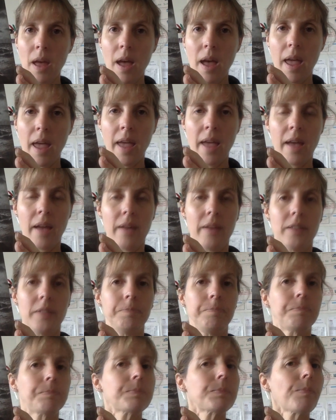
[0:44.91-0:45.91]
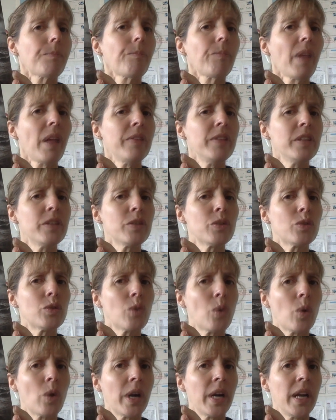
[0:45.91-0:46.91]
And this
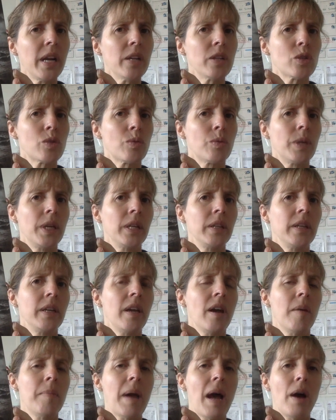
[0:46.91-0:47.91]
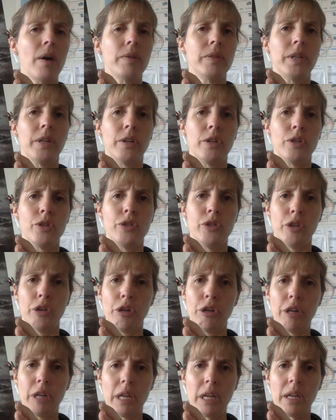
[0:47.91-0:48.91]
story is really about their
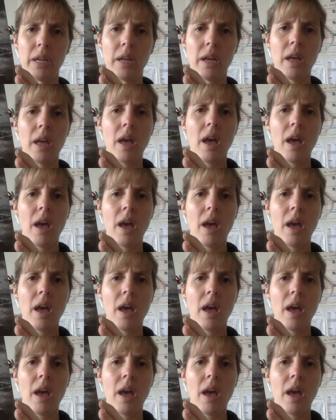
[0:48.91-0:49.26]
journey